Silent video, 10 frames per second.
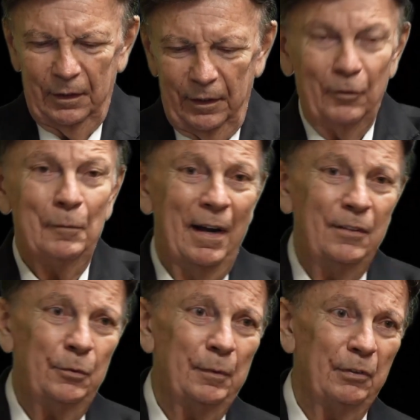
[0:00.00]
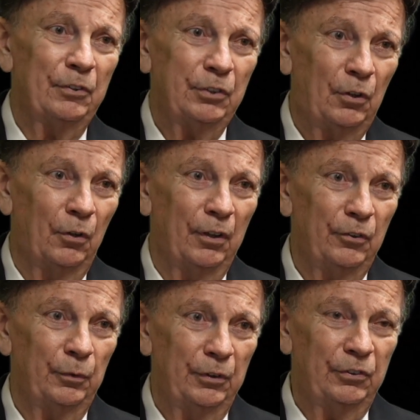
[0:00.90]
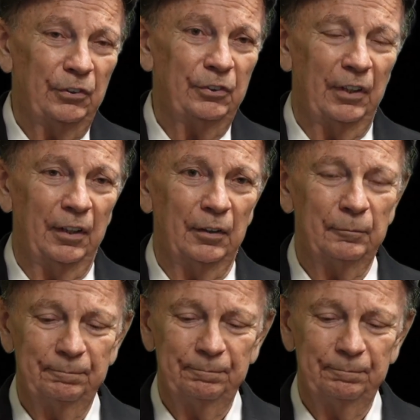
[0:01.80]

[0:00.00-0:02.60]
It reminds me of this chorus we used to sing